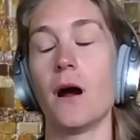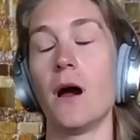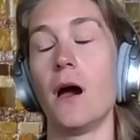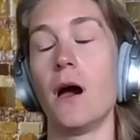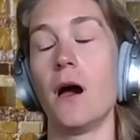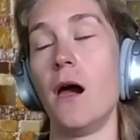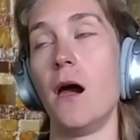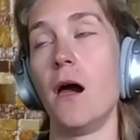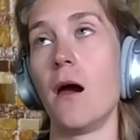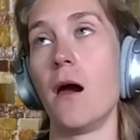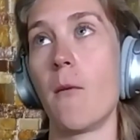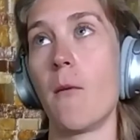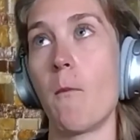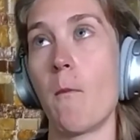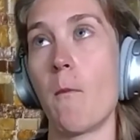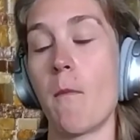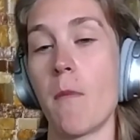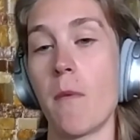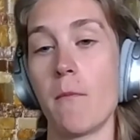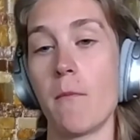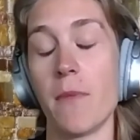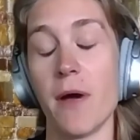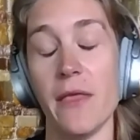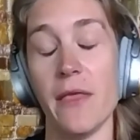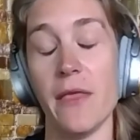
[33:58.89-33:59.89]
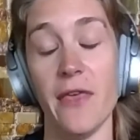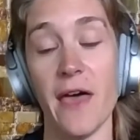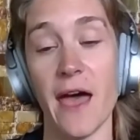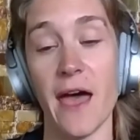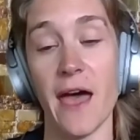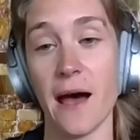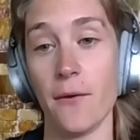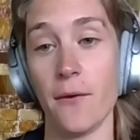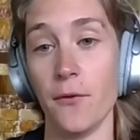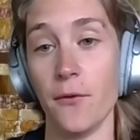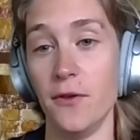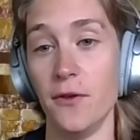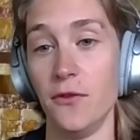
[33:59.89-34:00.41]
But
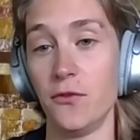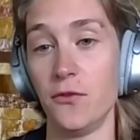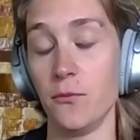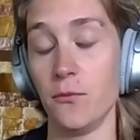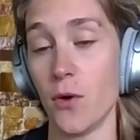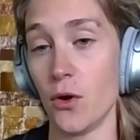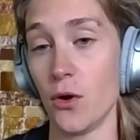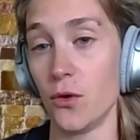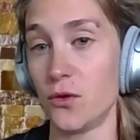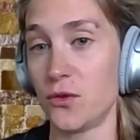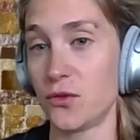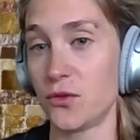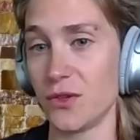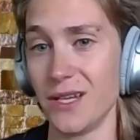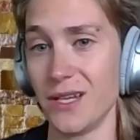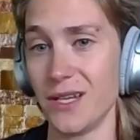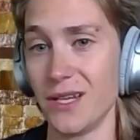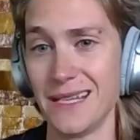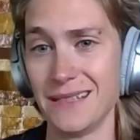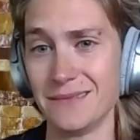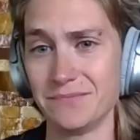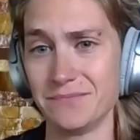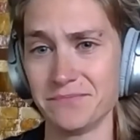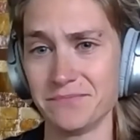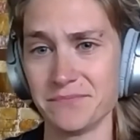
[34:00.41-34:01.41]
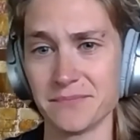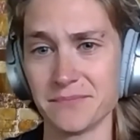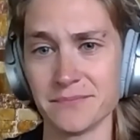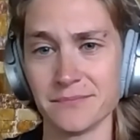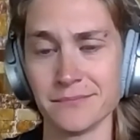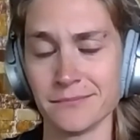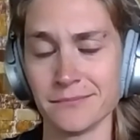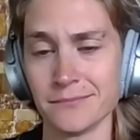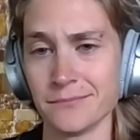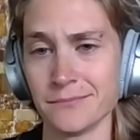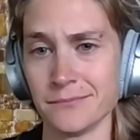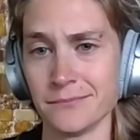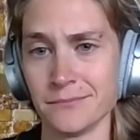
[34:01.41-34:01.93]
that was mostly
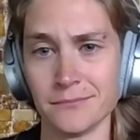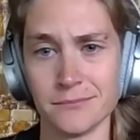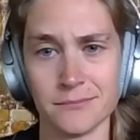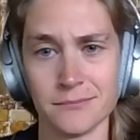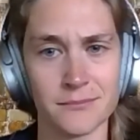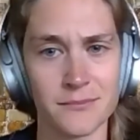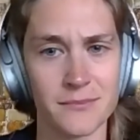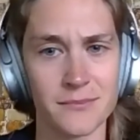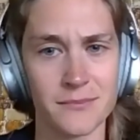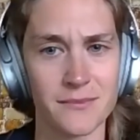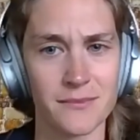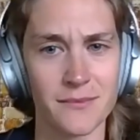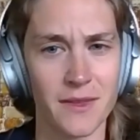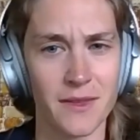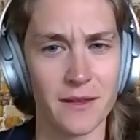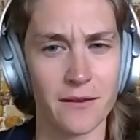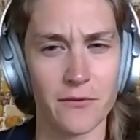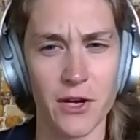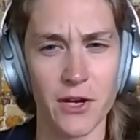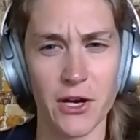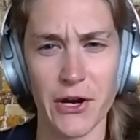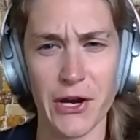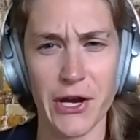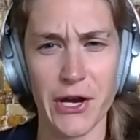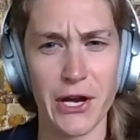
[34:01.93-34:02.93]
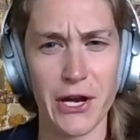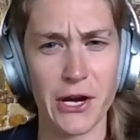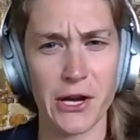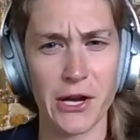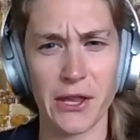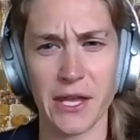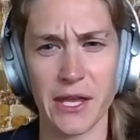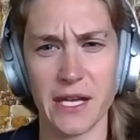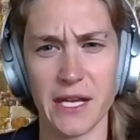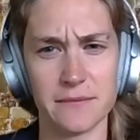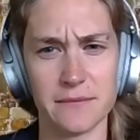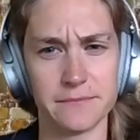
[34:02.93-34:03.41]
very early,